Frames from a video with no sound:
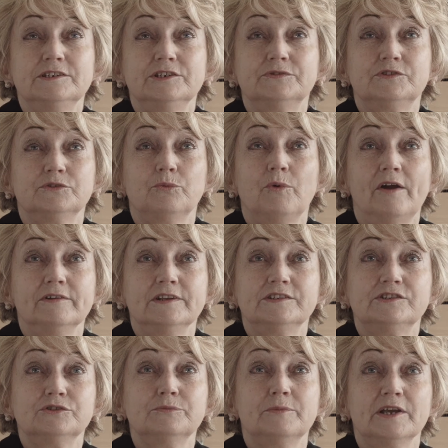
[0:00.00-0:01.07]
used to worry
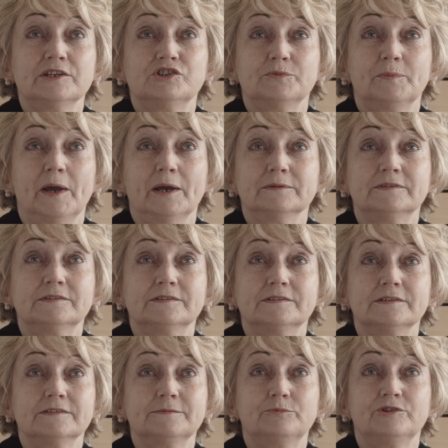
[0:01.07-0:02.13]
too much about
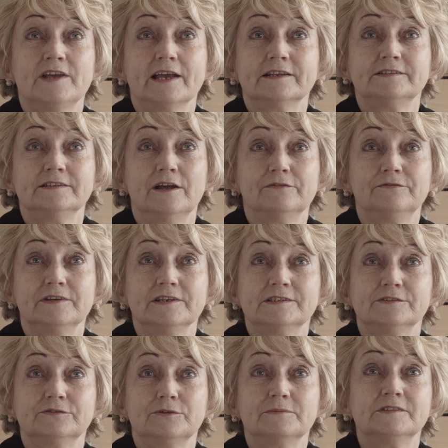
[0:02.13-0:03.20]
protecting our
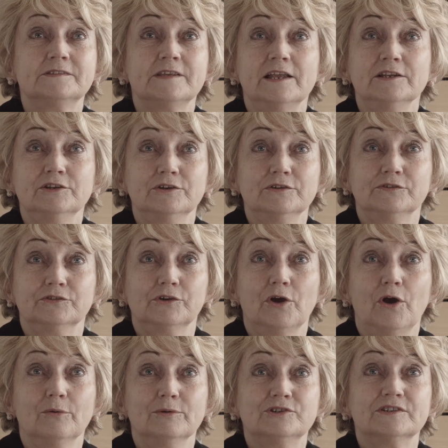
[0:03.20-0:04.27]
faces from the sun years
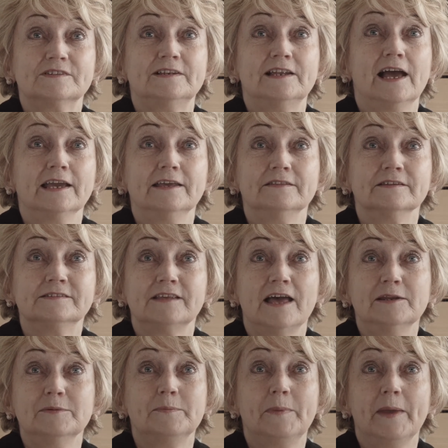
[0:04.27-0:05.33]
ago. We just lie in the
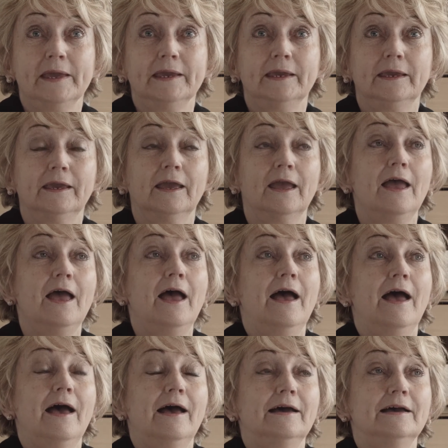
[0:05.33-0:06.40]
sun and bake.
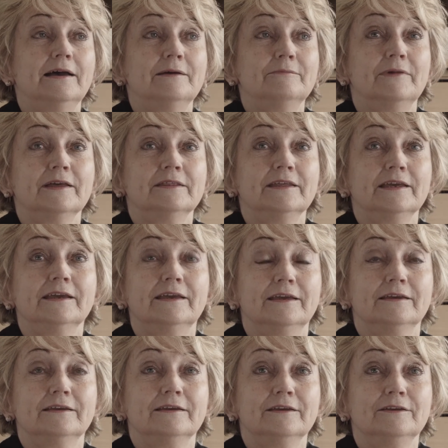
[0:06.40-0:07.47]
I think,
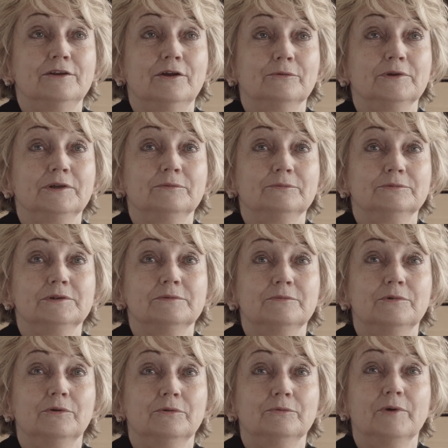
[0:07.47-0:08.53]
you know, we're
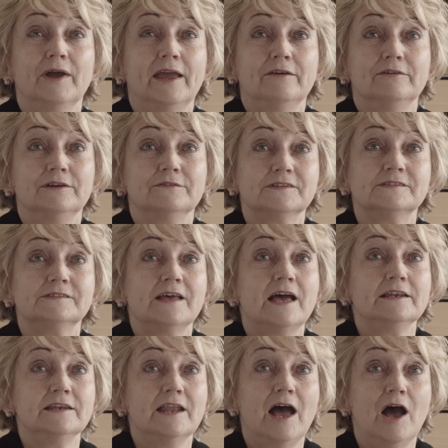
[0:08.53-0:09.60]
more wary of the
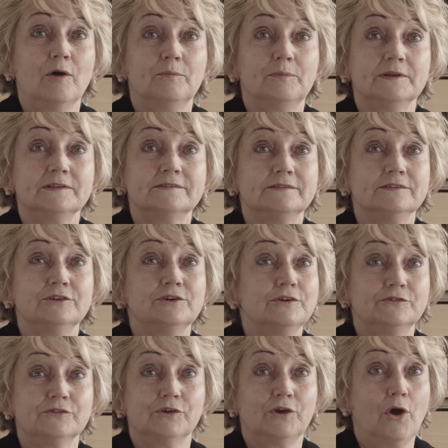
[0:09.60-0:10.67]
sun now, but
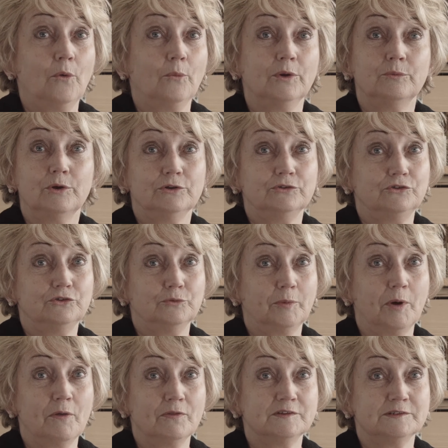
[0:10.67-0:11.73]
years ago we weren't too
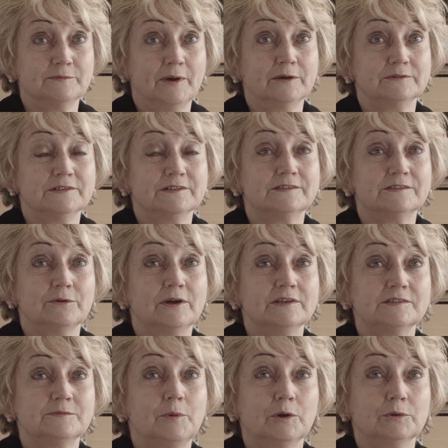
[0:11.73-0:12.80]
bothered about it, so I
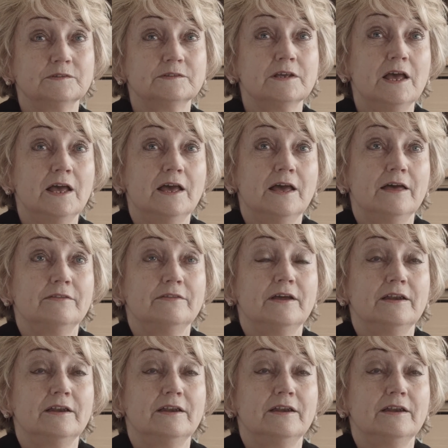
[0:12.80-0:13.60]
suppose there